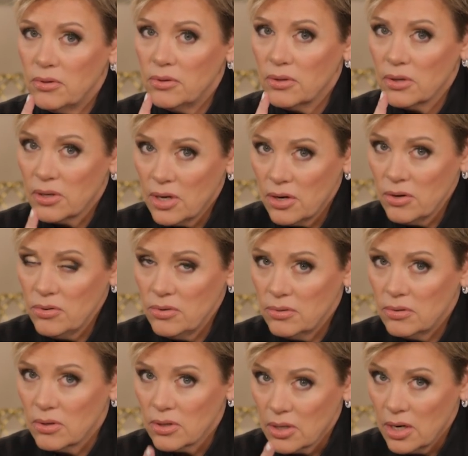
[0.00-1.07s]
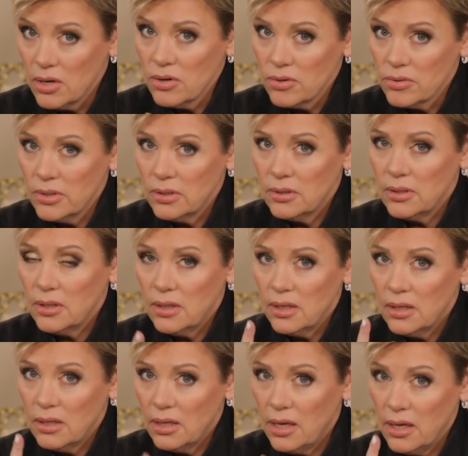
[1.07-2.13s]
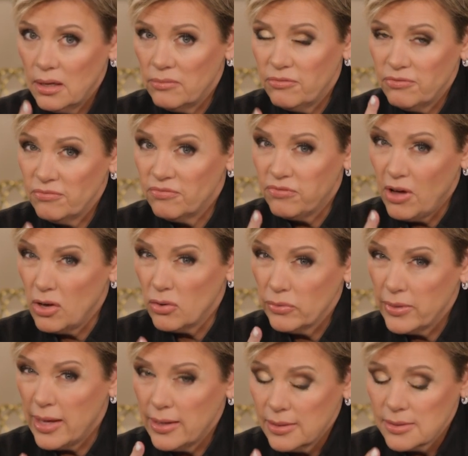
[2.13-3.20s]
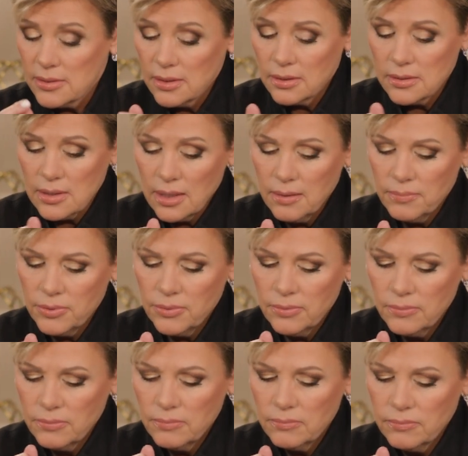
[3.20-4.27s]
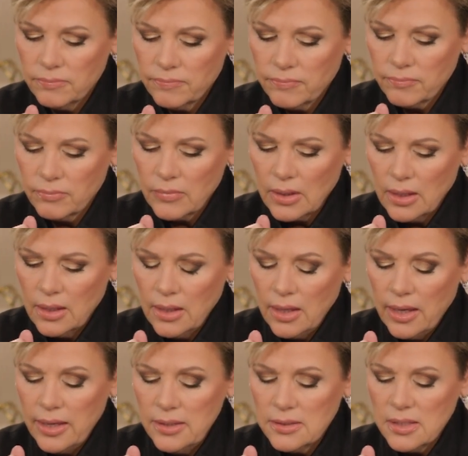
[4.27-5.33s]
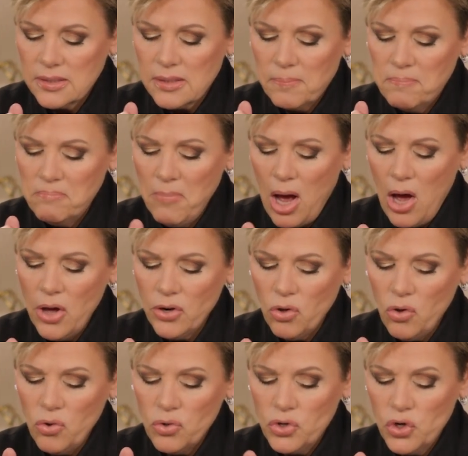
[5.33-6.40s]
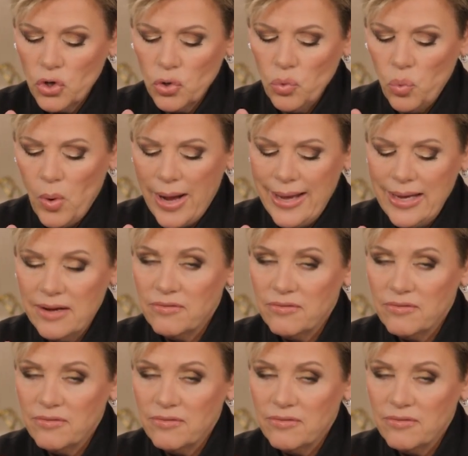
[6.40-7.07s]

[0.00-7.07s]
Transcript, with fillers: learn, learn and follow that as an example. He says, Model your way